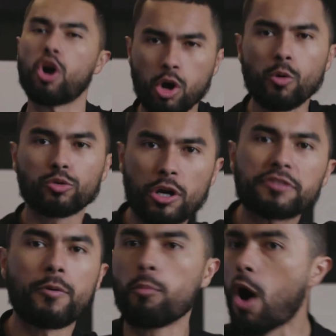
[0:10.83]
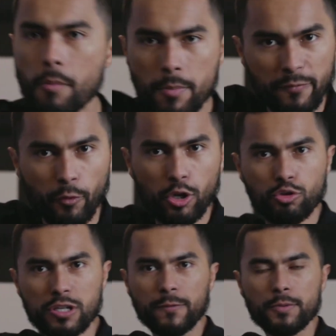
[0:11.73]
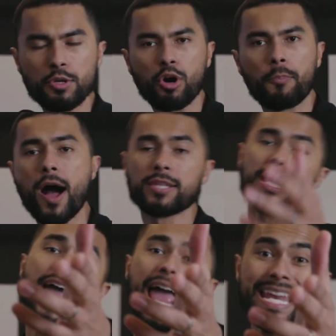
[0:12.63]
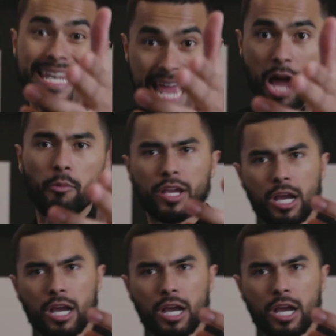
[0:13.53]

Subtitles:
Yo, go dress from Walmart before you dress from Hugo Boss. And now we